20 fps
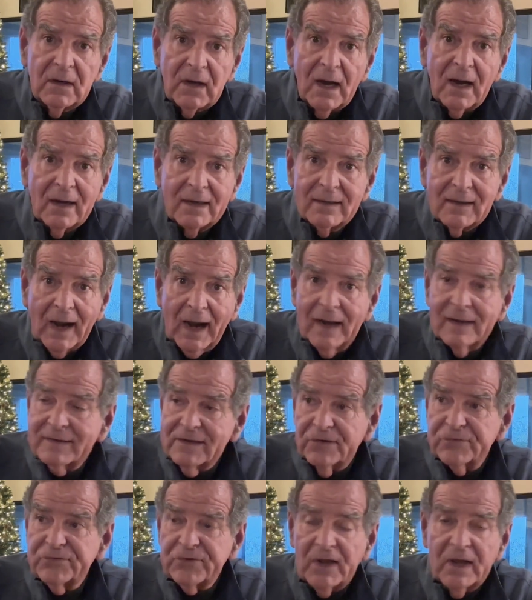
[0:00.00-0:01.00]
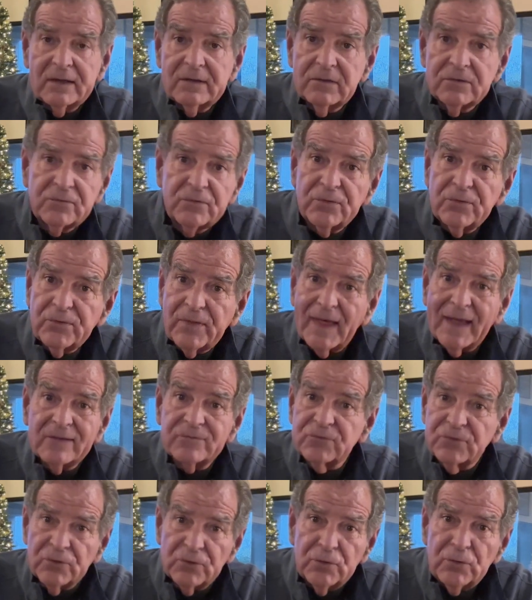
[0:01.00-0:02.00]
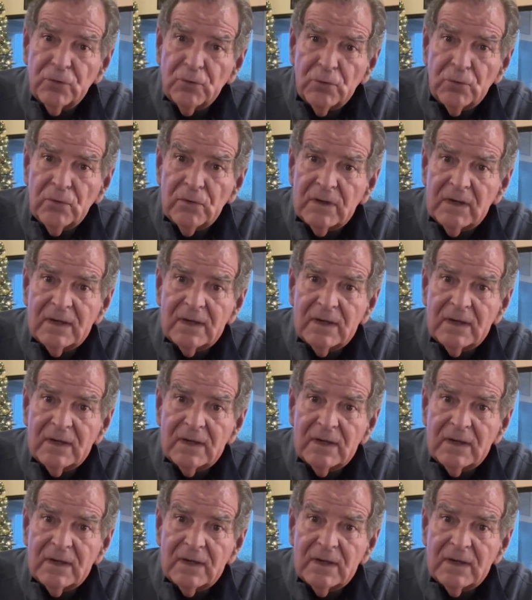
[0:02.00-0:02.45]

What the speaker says: I guess I can do that too."